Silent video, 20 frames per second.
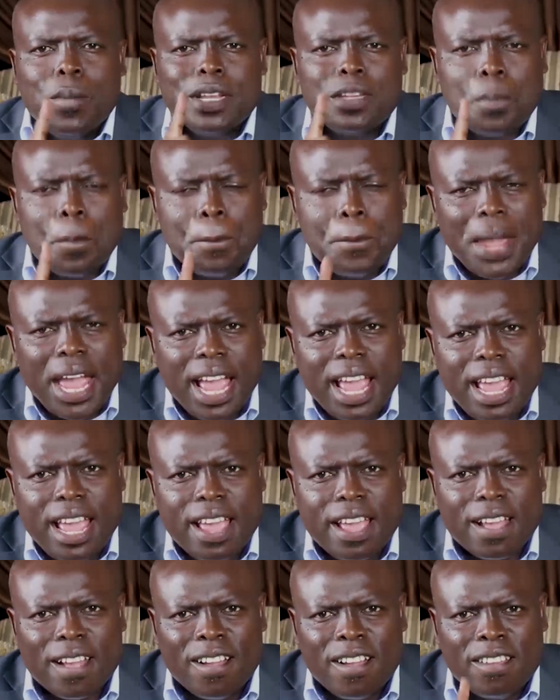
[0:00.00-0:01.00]
must
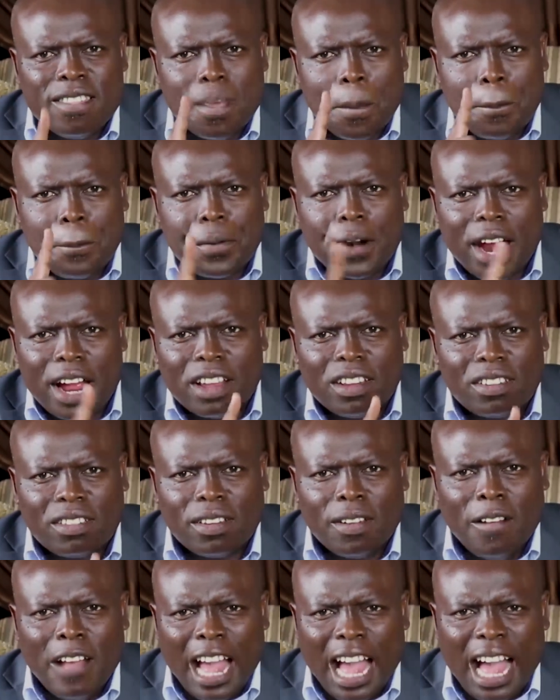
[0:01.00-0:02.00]
pay the price,
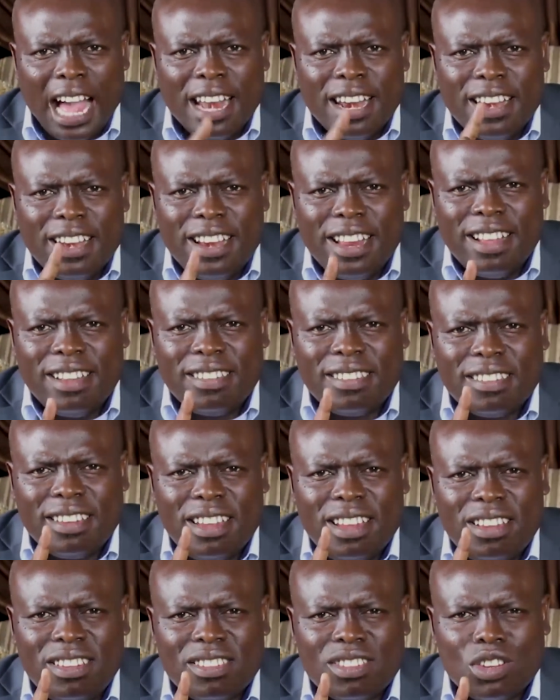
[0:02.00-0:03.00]
and this
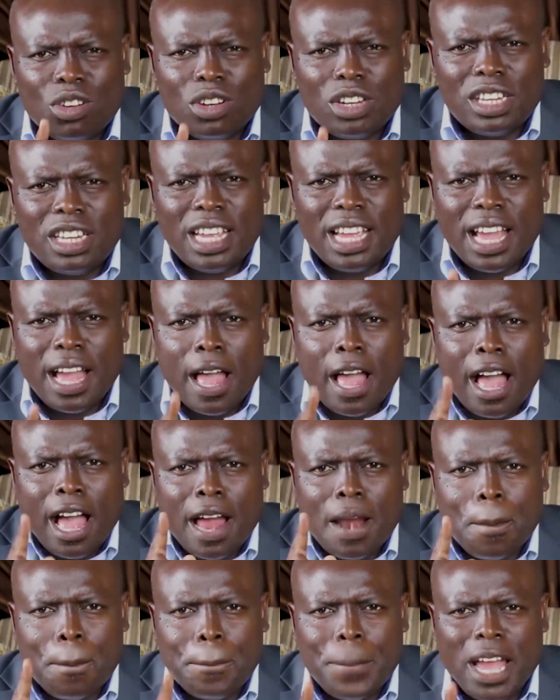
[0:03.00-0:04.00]
is so dear and